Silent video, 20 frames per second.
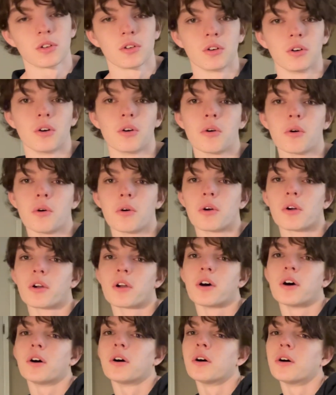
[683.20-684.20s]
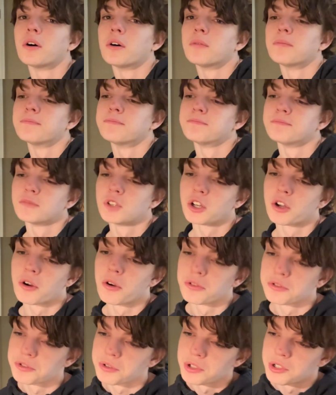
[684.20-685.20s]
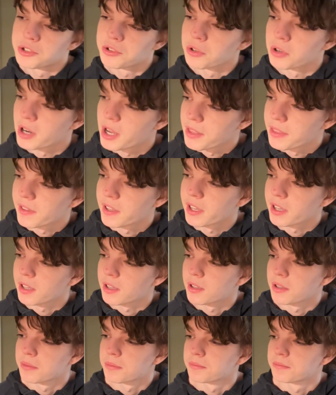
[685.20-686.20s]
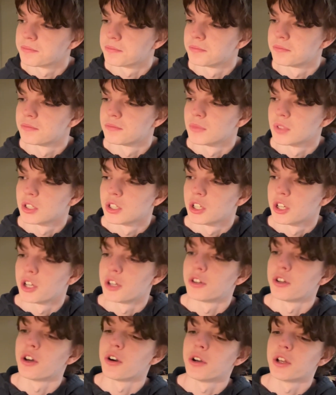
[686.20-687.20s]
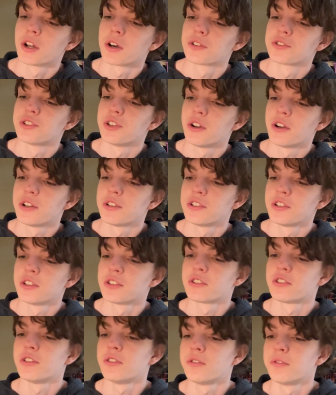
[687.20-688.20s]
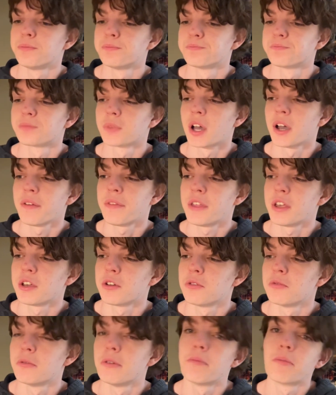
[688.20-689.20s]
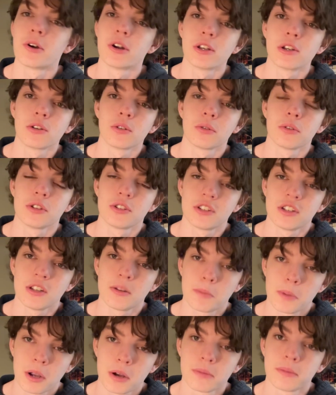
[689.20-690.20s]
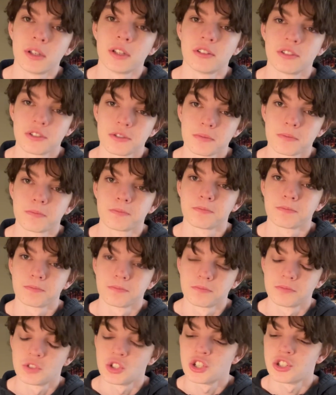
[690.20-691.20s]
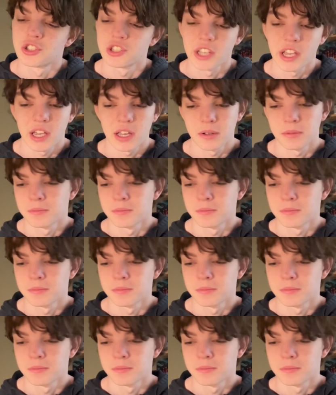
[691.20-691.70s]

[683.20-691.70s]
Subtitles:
Or the grocery store, I think. No, in all seriousness, dude, I think it would be pretty cool to see the pyramids. Just saying.